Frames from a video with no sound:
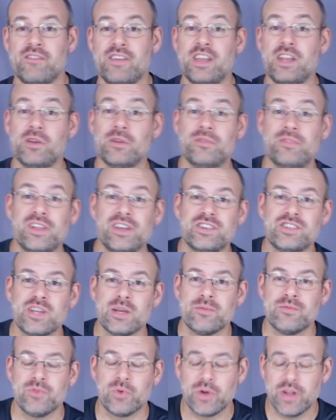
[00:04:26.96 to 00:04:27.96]
video to finish
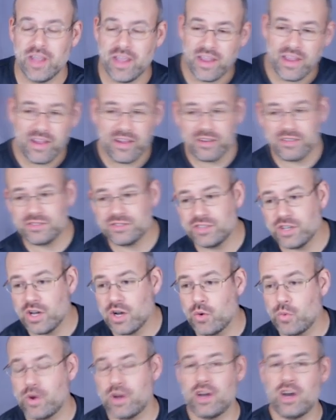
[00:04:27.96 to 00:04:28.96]
up for you here,
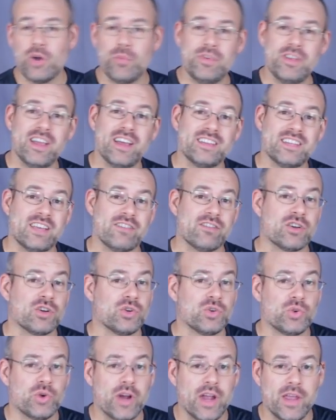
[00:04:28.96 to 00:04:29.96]
so I hope you guys have a
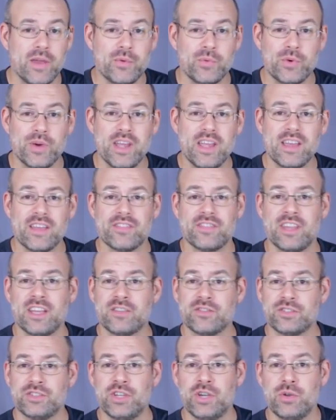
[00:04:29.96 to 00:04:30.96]
great week, and
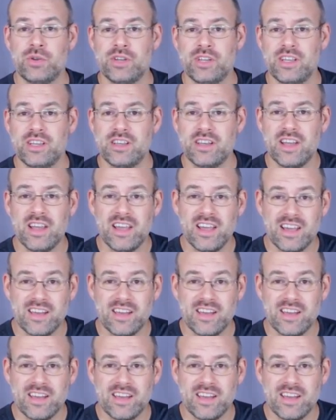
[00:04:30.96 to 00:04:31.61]
thanks for tuning in,